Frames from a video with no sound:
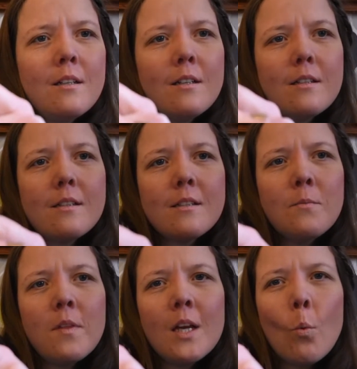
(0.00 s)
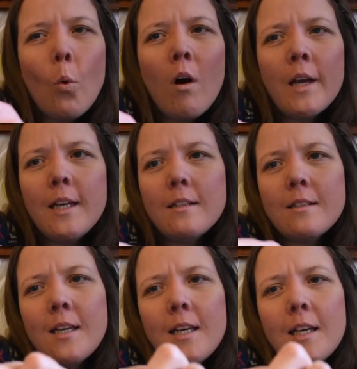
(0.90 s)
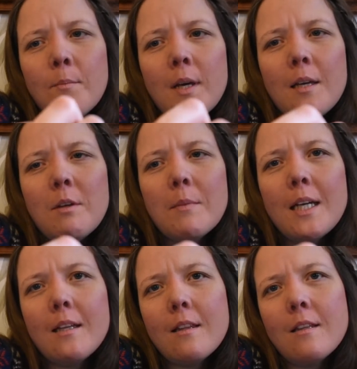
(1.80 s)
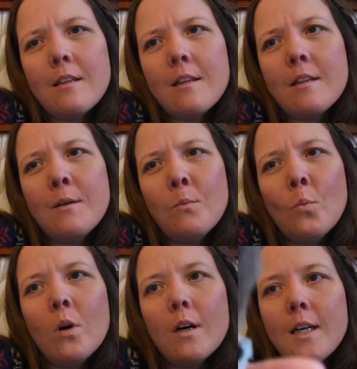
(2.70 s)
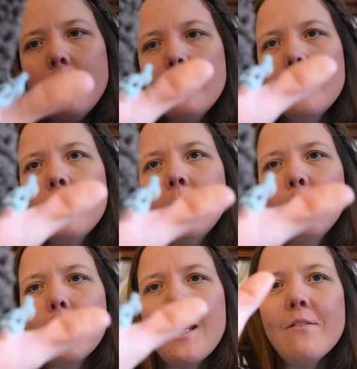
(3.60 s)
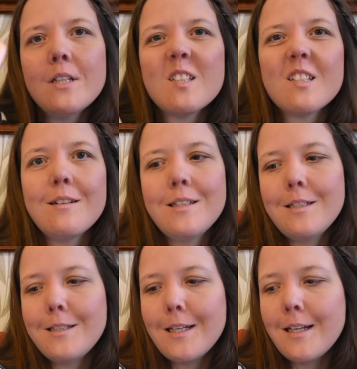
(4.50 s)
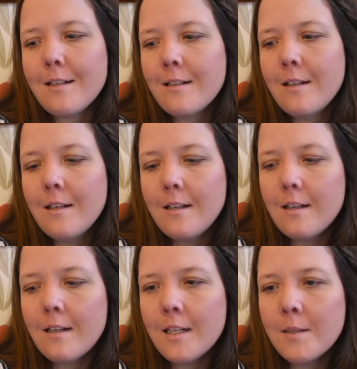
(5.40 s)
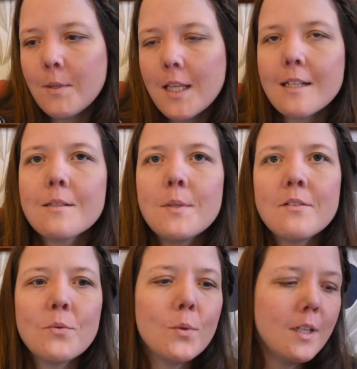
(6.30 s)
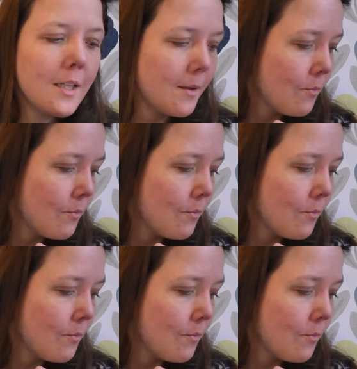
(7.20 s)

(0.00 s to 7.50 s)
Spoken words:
something white here, maybe make the thumb white. I haven't decided yet, but that's a bit of a work in